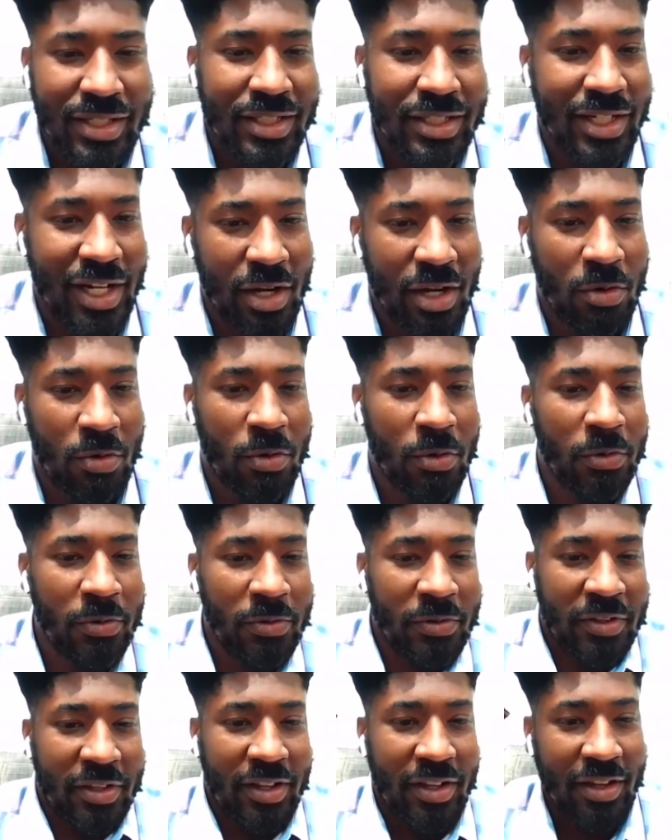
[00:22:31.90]
in general.
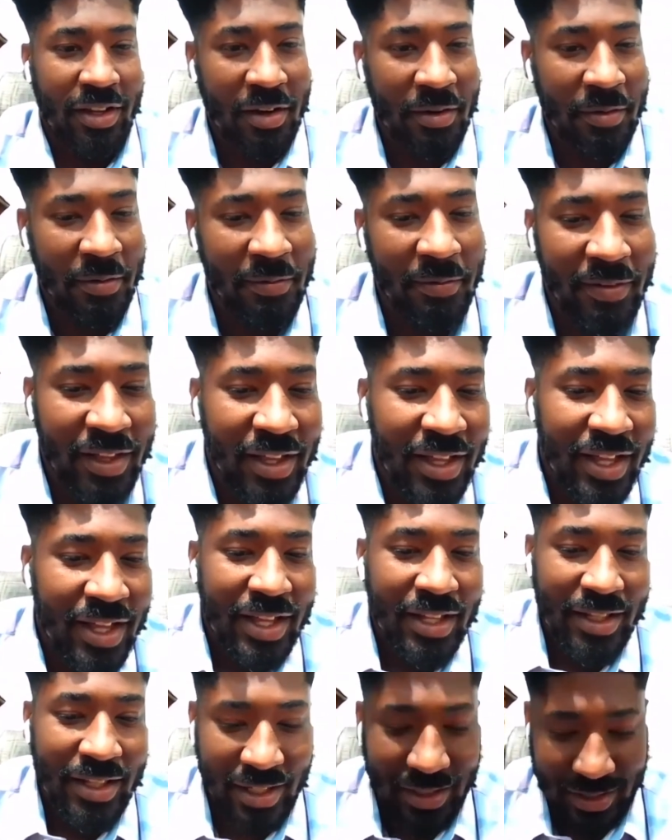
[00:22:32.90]
You know,
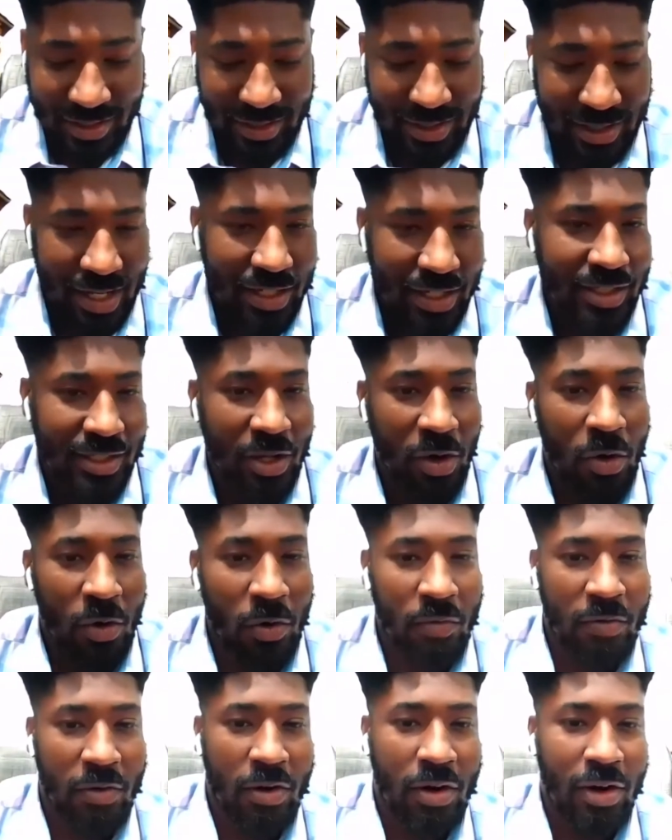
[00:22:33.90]
that's the
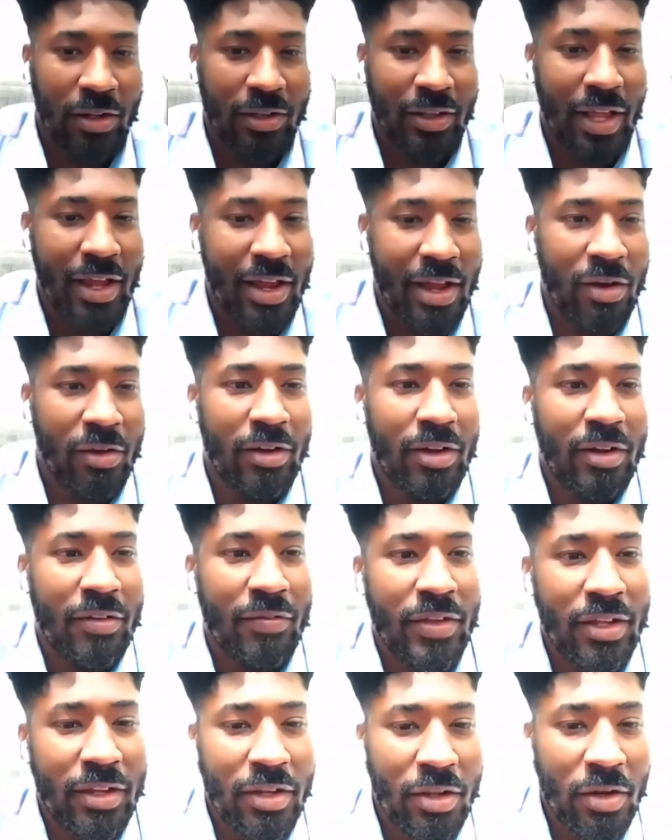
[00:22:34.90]
overall layout of
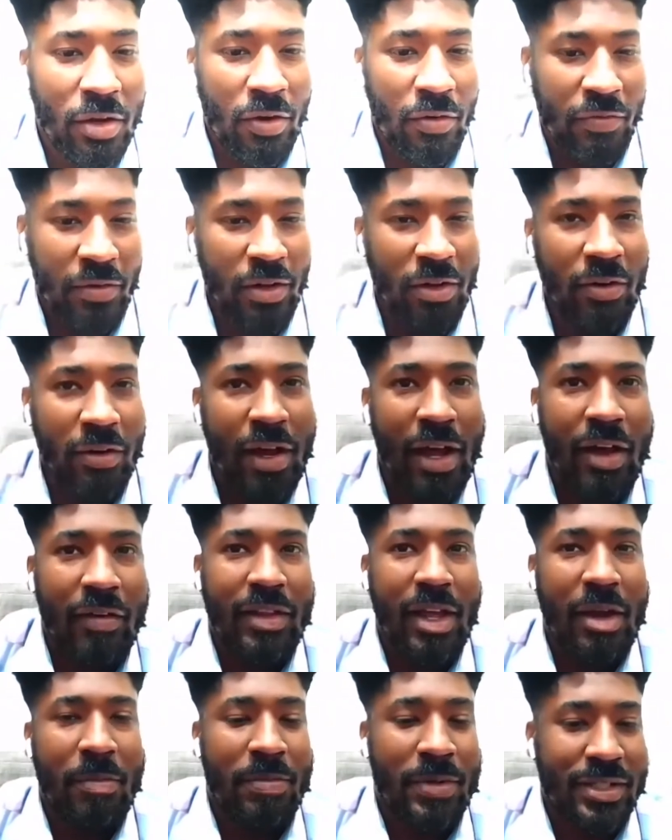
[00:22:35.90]
it. You know, if you don't have
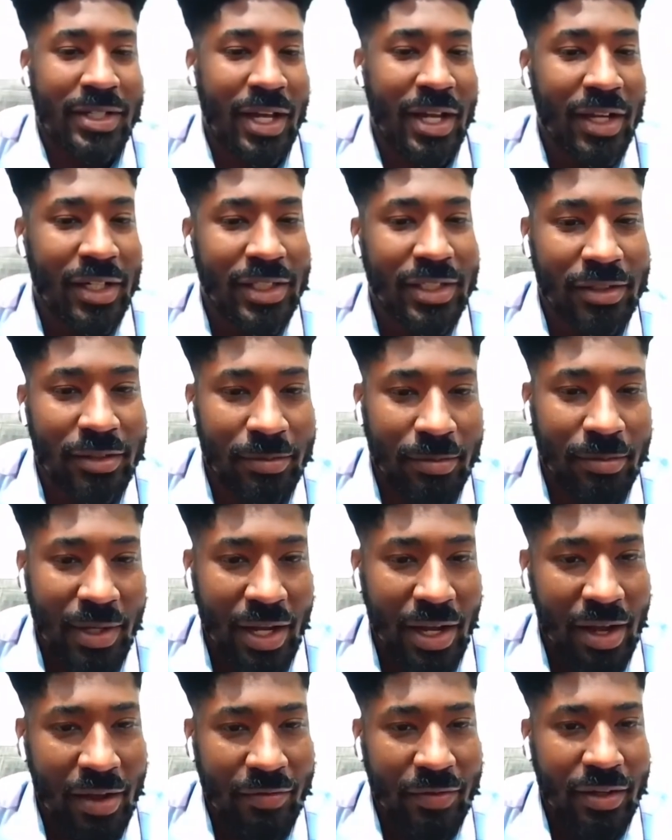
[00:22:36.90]
that protection by
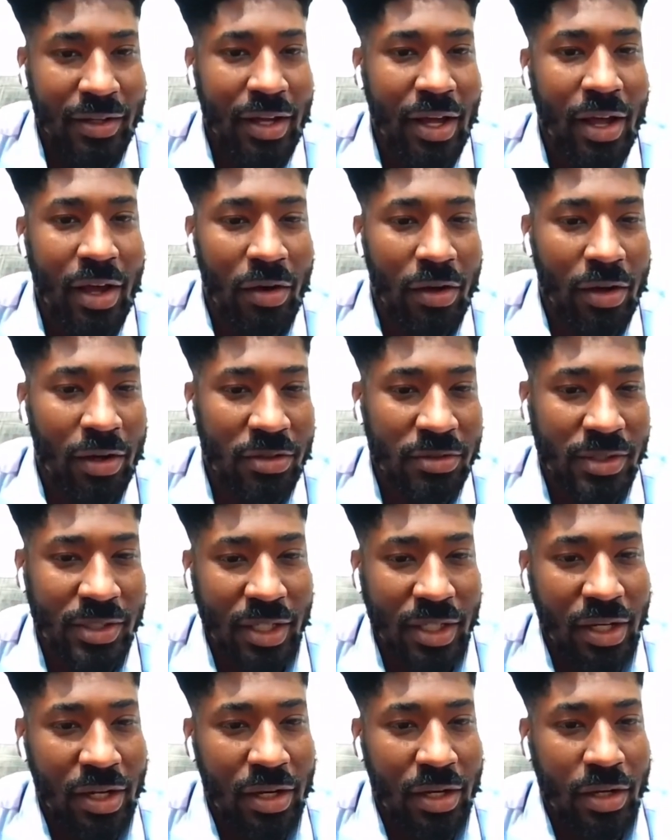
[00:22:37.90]
having an
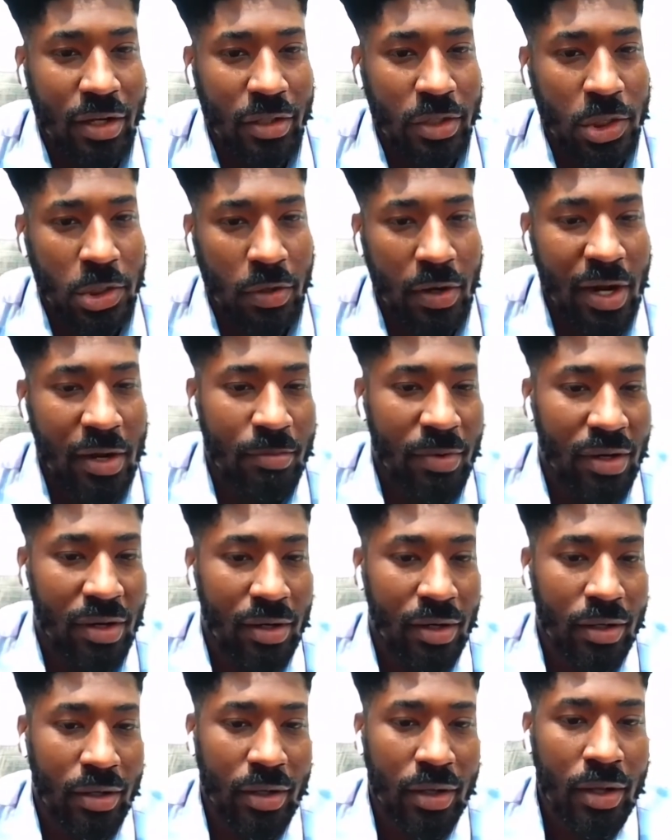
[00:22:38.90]
LLC or
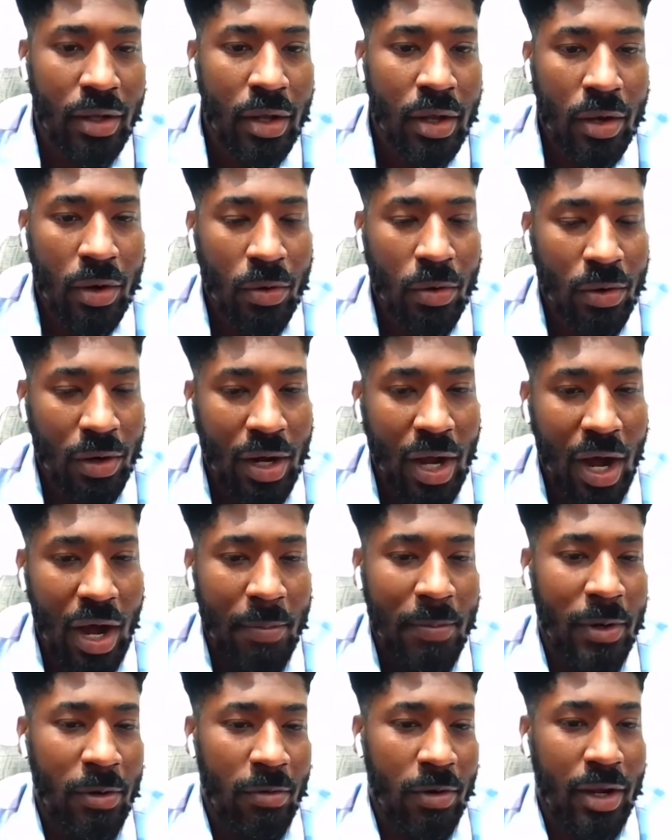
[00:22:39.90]
trademark or
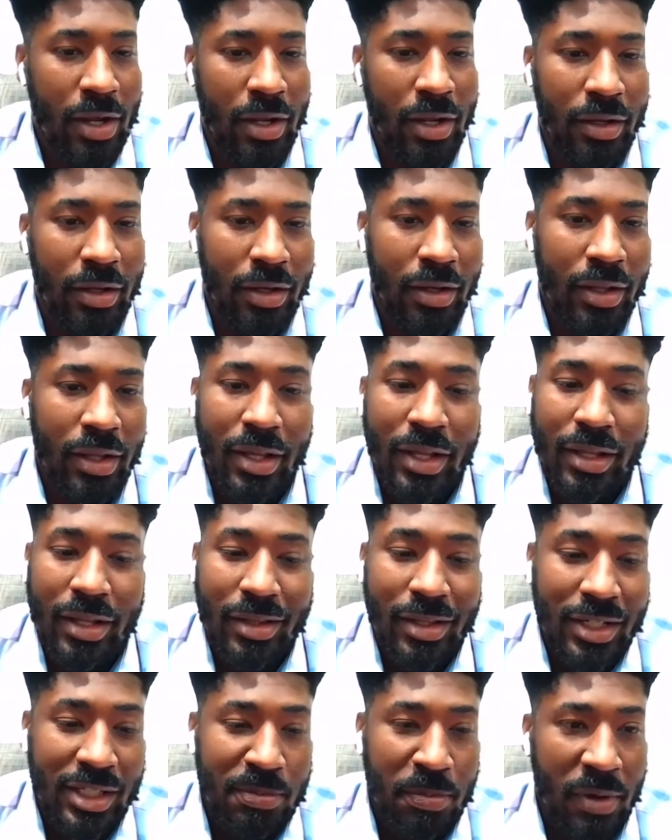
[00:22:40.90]
copyright,
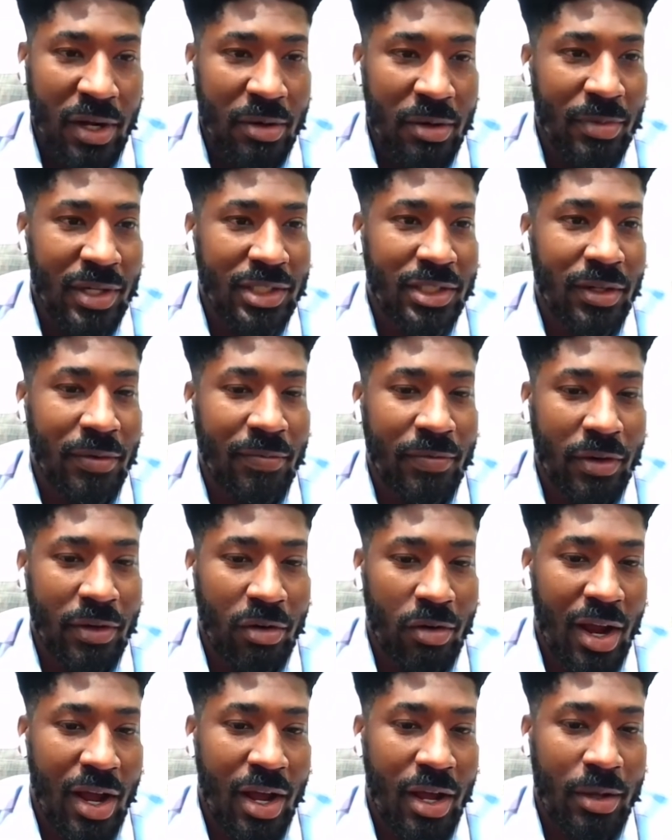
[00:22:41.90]
then it's pretty much up for
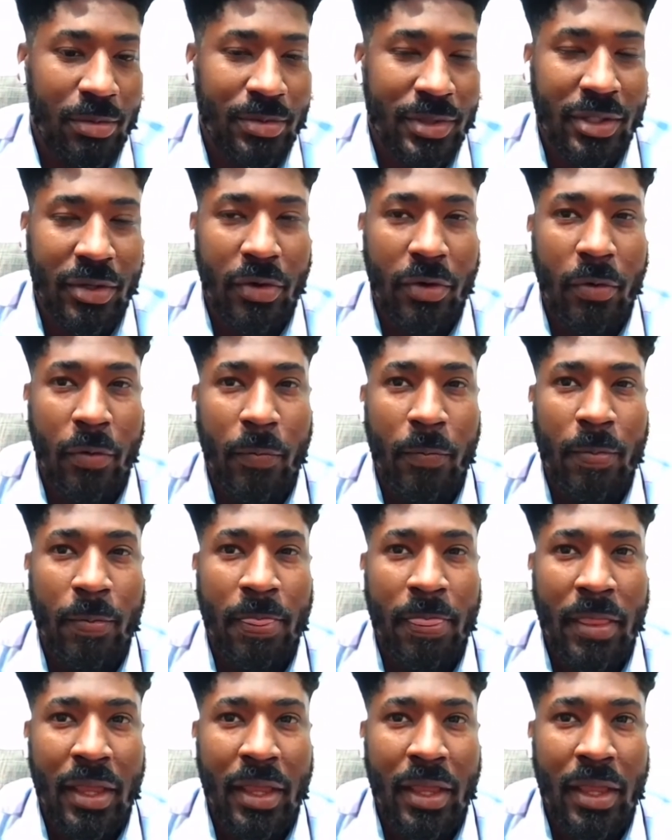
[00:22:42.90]
grabs. So